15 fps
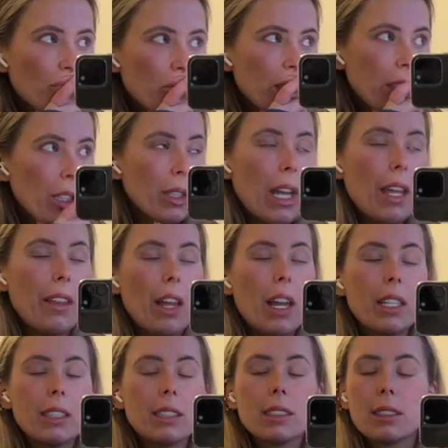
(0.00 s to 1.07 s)
so yeah, that
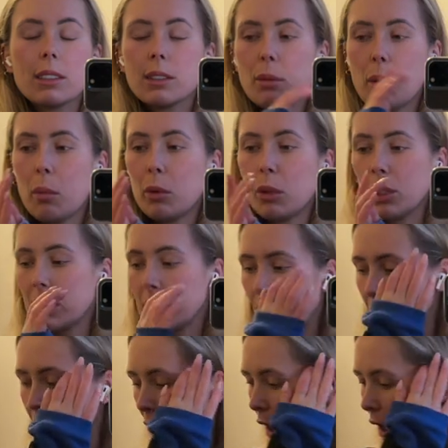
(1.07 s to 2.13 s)
is my morning so
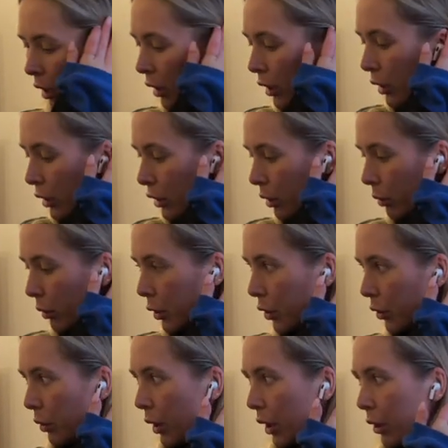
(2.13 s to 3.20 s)
far. So I'm going to
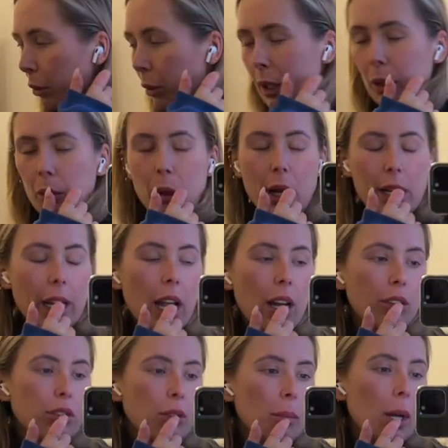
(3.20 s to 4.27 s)
do a quick workout
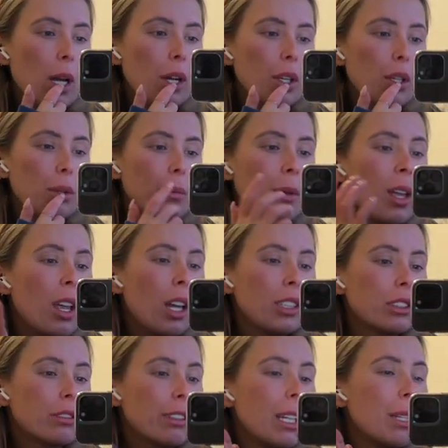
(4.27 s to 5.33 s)
from home. just
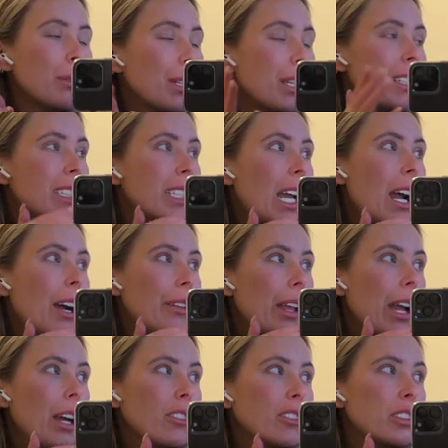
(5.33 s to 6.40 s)
really wanted to get out of the
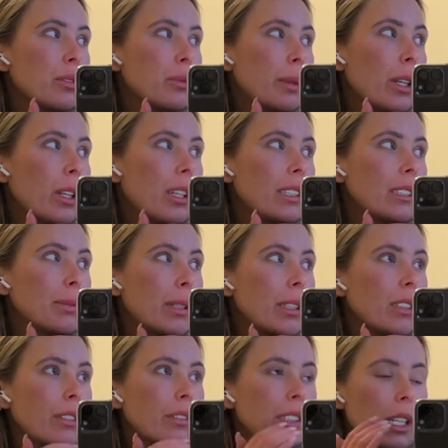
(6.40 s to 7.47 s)
house, to be honest, because
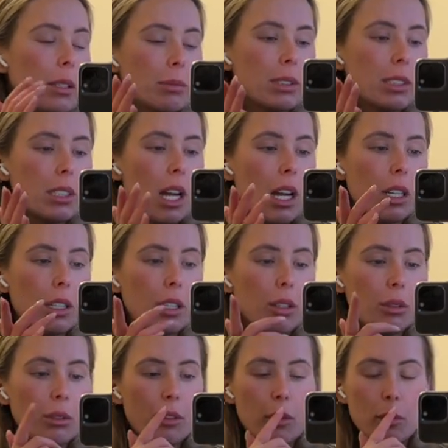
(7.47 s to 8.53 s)
obviously I'm stuck
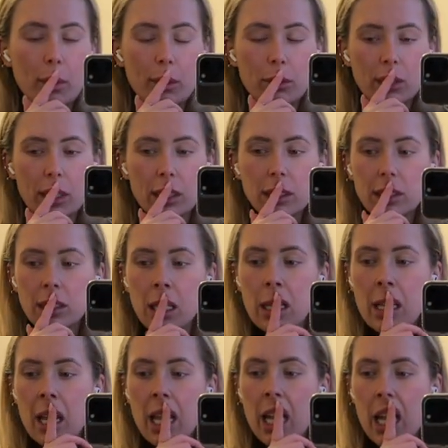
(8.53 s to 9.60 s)
with the builders.
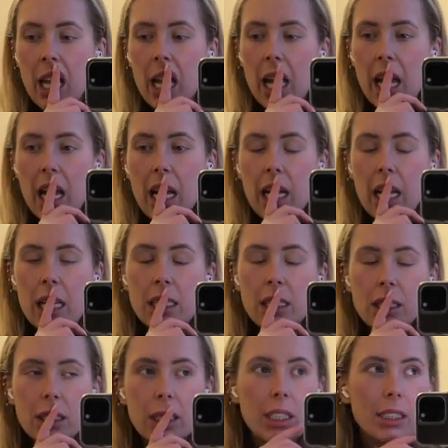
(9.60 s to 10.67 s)
And
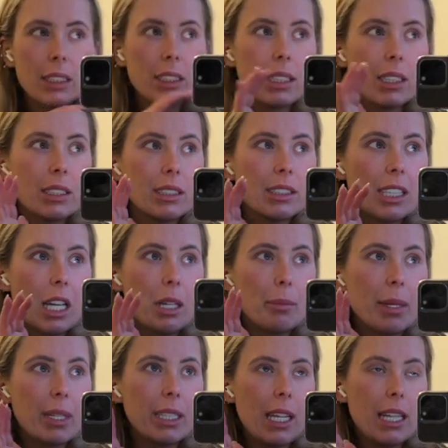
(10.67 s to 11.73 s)
same
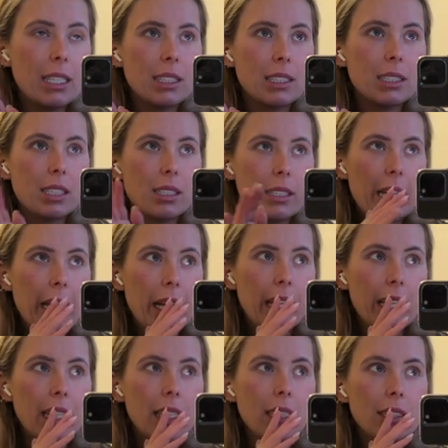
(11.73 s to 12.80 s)
again
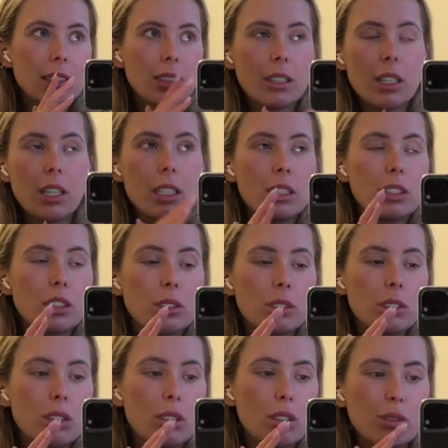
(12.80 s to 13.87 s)
today. So I kind of
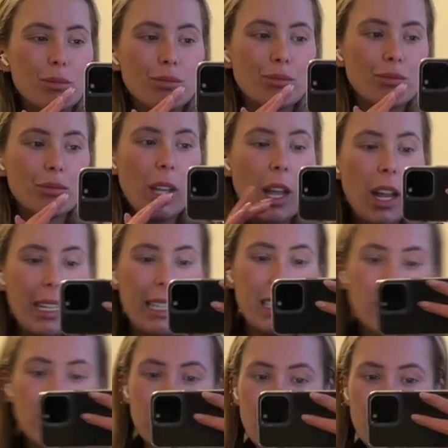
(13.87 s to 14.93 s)
just, like, I
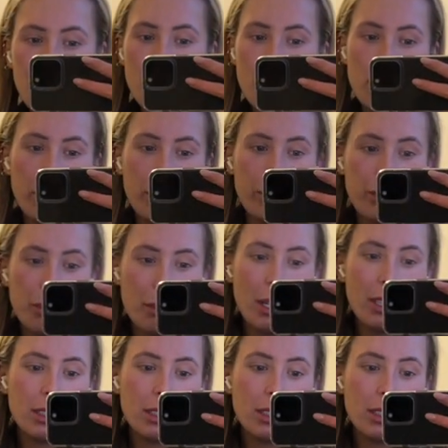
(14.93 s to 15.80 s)
literally did not move from that